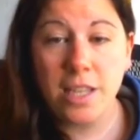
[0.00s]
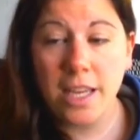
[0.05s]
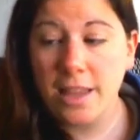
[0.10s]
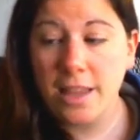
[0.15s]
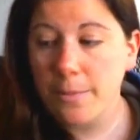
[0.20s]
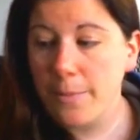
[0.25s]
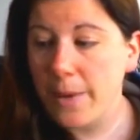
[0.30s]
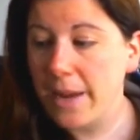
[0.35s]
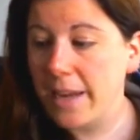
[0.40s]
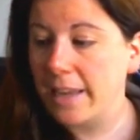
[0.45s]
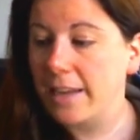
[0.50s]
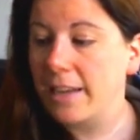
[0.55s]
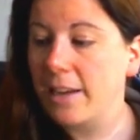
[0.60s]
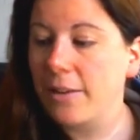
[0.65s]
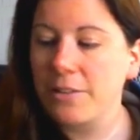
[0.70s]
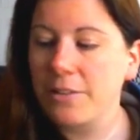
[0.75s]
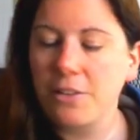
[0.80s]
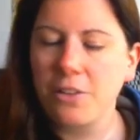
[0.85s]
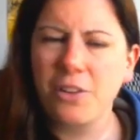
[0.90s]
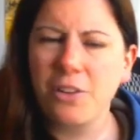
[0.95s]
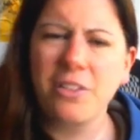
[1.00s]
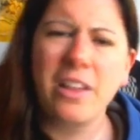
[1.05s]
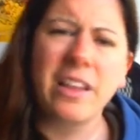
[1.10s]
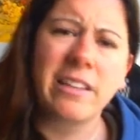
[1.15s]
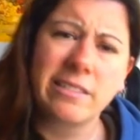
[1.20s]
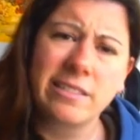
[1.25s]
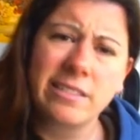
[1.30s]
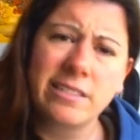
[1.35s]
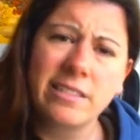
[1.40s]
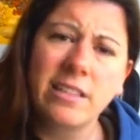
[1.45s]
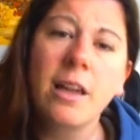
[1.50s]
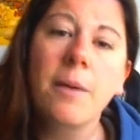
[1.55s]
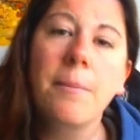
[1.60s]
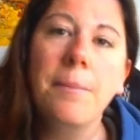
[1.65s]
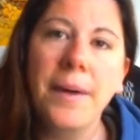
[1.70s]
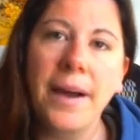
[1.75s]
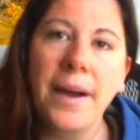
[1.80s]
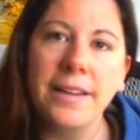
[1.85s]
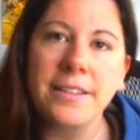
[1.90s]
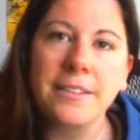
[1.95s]
ate the bacon. Now I know you're like,
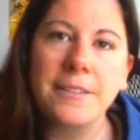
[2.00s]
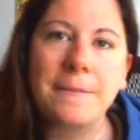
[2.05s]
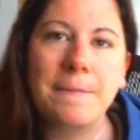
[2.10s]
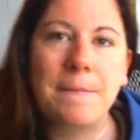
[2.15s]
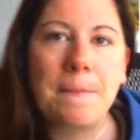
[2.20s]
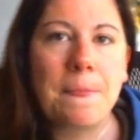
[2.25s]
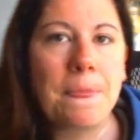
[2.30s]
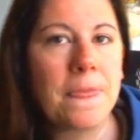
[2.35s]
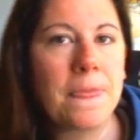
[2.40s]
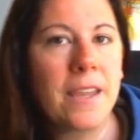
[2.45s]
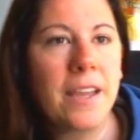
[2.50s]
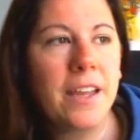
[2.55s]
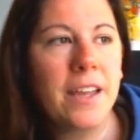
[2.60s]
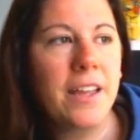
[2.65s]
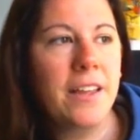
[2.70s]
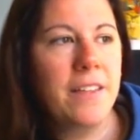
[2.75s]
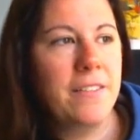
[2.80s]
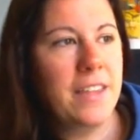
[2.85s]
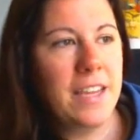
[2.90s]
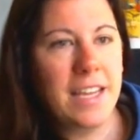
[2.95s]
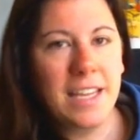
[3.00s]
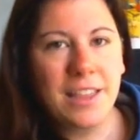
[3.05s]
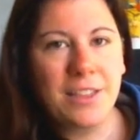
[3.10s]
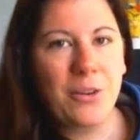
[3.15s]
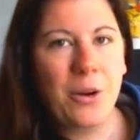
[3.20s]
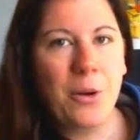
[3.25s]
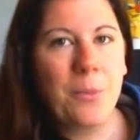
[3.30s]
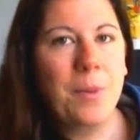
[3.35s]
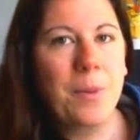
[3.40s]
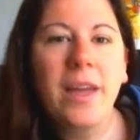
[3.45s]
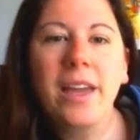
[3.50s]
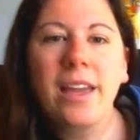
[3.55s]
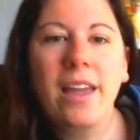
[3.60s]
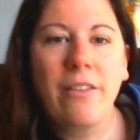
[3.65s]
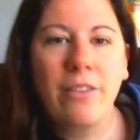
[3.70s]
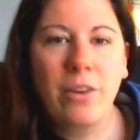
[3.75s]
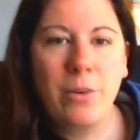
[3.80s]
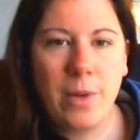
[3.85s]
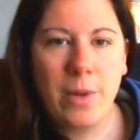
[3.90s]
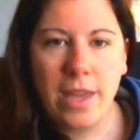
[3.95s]
but they get their own pig
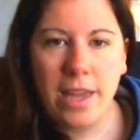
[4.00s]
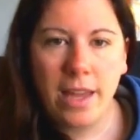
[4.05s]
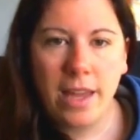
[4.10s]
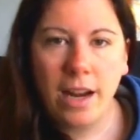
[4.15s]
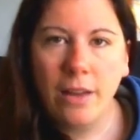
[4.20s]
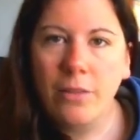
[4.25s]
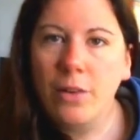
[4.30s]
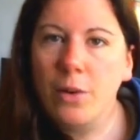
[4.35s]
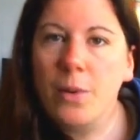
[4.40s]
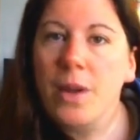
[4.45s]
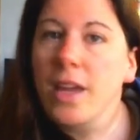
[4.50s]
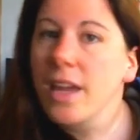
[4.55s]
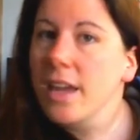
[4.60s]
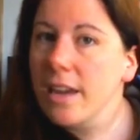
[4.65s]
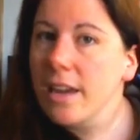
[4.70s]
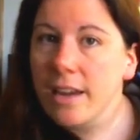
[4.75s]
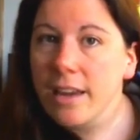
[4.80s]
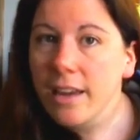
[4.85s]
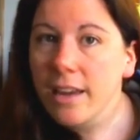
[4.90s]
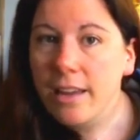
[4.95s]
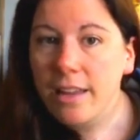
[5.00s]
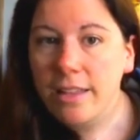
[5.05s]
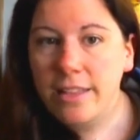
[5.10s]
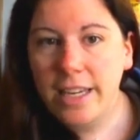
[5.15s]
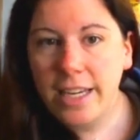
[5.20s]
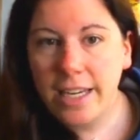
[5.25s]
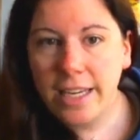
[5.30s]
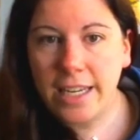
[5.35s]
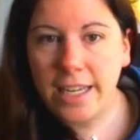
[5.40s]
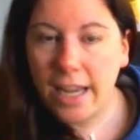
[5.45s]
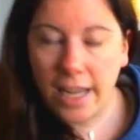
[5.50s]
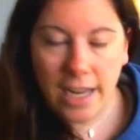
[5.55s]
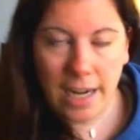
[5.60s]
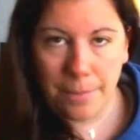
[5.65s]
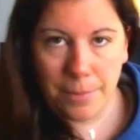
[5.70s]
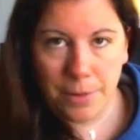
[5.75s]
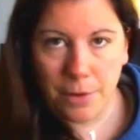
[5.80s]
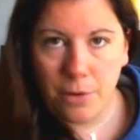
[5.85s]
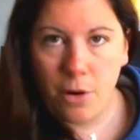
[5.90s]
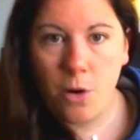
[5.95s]
every week, and every week they cut
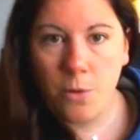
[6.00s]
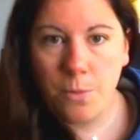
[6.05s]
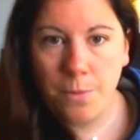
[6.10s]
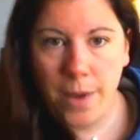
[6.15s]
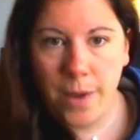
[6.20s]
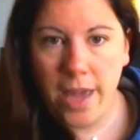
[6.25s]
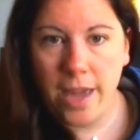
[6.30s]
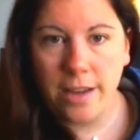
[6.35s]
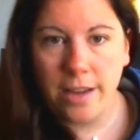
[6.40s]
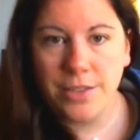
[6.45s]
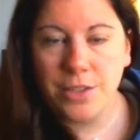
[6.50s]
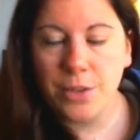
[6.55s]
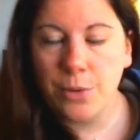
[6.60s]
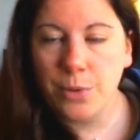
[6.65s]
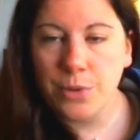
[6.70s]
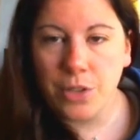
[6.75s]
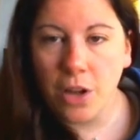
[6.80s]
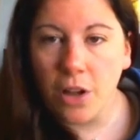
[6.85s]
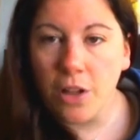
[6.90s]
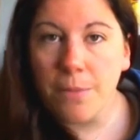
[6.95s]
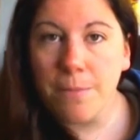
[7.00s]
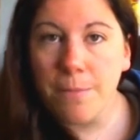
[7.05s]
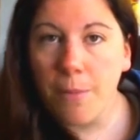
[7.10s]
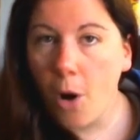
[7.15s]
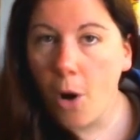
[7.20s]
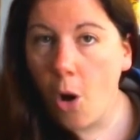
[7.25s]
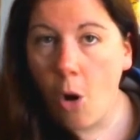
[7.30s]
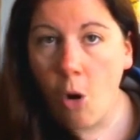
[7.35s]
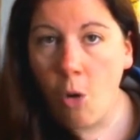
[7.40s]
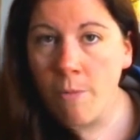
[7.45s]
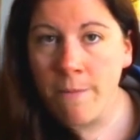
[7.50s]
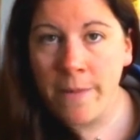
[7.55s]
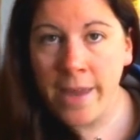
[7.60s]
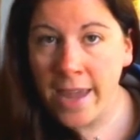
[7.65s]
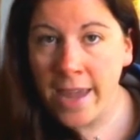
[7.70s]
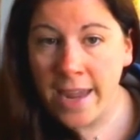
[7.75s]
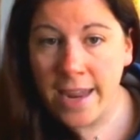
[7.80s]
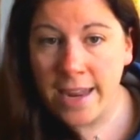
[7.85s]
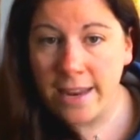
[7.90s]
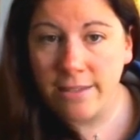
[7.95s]
up their own pig. So it's all
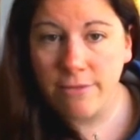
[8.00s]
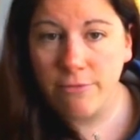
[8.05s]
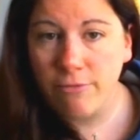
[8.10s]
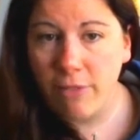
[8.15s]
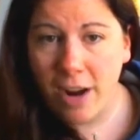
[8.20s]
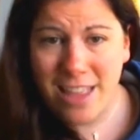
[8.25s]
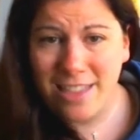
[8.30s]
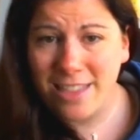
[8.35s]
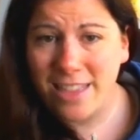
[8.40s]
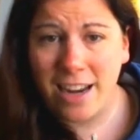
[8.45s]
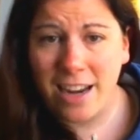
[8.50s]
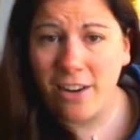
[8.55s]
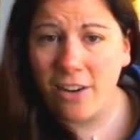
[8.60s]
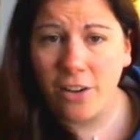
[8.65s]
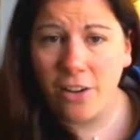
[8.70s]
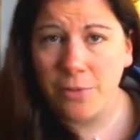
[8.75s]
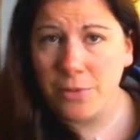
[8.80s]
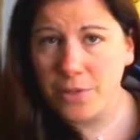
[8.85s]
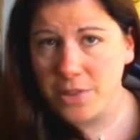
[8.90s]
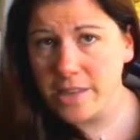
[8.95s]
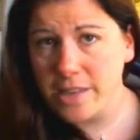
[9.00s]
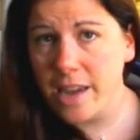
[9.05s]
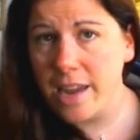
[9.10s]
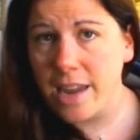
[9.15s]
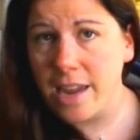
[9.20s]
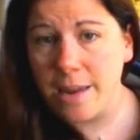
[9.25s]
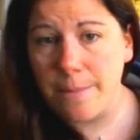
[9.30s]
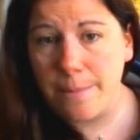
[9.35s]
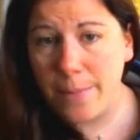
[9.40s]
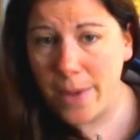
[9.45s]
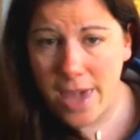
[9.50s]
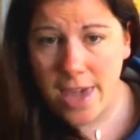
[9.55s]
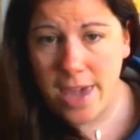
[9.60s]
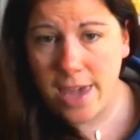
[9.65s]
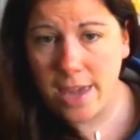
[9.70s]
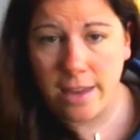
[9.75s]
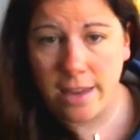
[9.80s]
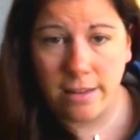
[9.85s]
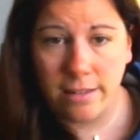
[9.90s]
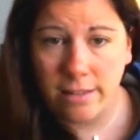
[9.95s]
homemade, right there on site,
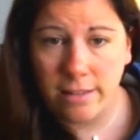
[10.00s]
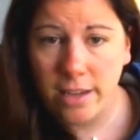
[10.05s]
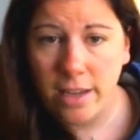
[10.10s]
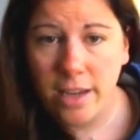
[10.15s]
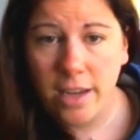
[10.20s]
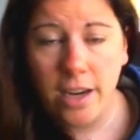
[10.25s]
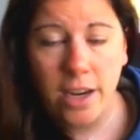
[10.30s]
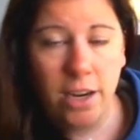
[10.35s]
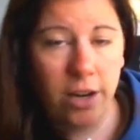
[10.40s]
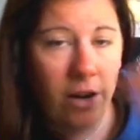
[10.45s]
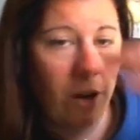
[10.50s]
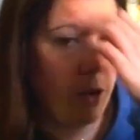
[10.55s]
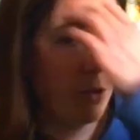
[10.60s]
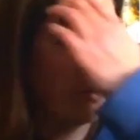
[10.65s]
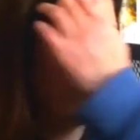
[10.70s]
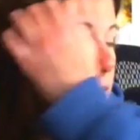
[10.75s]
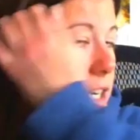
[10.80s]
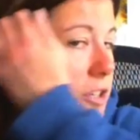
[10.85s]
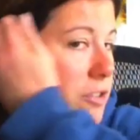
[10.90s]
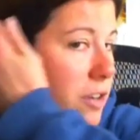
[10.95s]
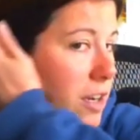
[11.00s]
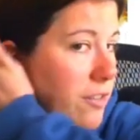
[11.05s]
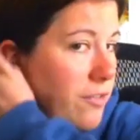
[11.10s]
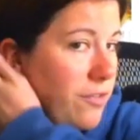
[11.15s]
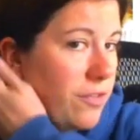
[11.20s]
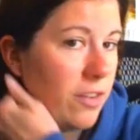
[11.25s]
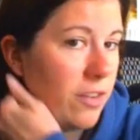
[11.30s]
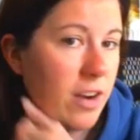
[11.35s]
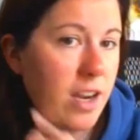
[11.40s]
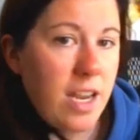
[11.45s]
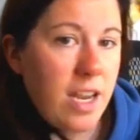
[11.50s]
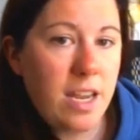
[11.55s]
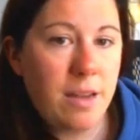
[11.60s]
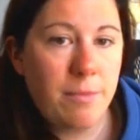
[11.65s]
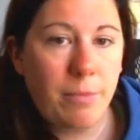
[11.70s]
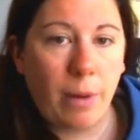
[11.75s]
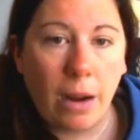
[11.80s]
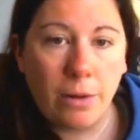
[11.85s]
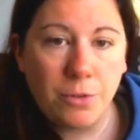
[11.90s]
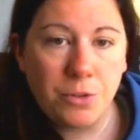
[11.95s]
bacon, you know, nitrate-free,
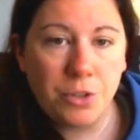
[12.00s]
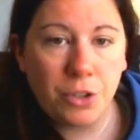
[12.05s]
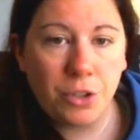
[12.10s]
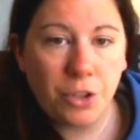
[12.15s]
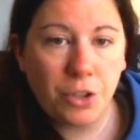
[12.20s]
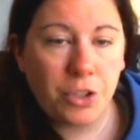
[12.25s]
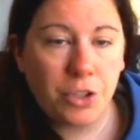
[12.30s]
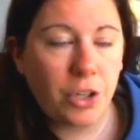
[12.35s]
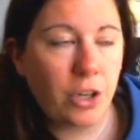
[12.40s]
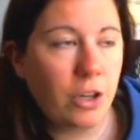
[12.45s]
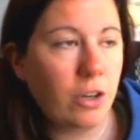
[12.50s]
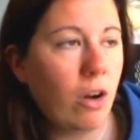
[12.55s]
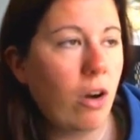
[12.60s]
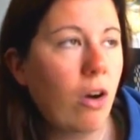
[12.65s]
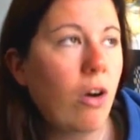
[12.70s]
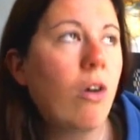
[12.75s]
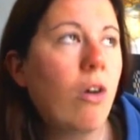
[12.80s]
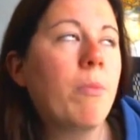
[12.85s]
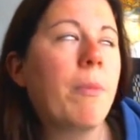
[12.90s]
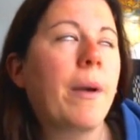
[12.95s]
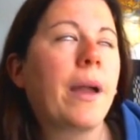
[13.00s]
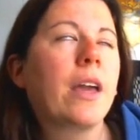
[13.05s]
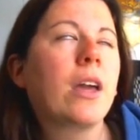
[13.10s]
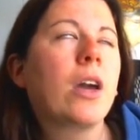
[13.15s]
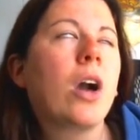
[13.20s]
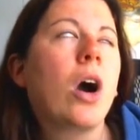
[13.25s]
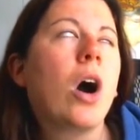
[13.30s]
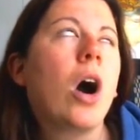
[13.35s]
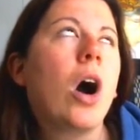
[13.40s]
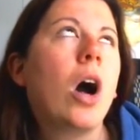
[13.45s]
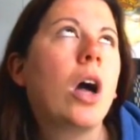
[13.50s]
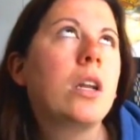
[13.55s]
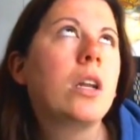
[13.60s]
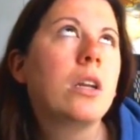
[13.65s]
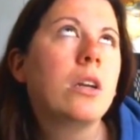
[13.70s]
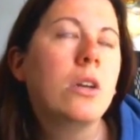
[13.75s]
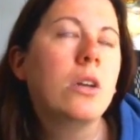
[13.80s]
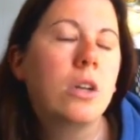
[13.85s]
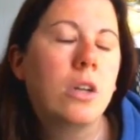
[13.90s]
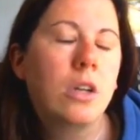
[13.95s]
brown sugar cured. Oh my God.
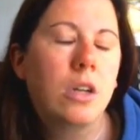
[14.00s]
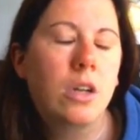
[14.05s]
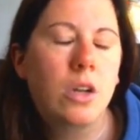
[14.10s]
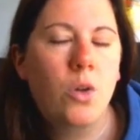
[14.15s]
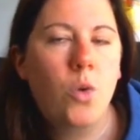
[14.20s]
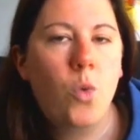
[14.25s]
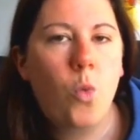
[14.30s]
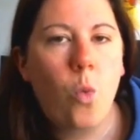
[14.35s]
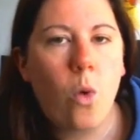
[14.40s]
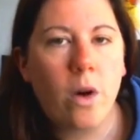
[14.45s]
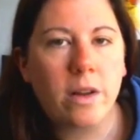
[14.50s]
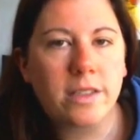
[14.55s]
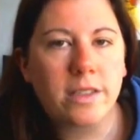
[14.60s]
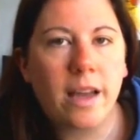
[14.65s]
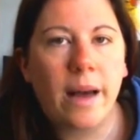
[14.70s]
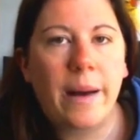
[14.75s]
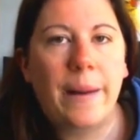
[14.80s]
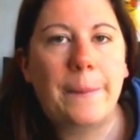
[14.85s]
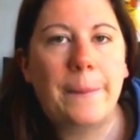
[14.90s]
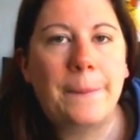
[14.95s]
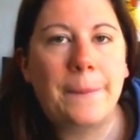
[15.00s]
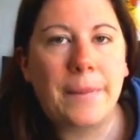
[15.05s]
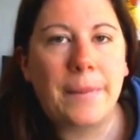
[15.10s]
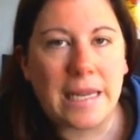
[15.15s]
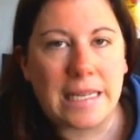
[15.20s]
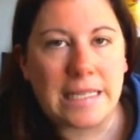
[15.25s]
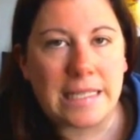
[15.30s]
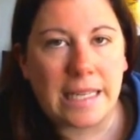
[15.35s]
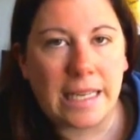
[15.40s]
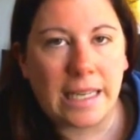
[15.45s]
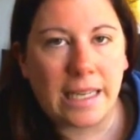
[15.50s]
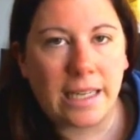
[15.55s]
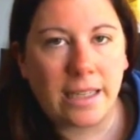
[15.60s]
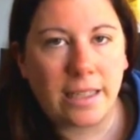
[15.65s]
Was amazing.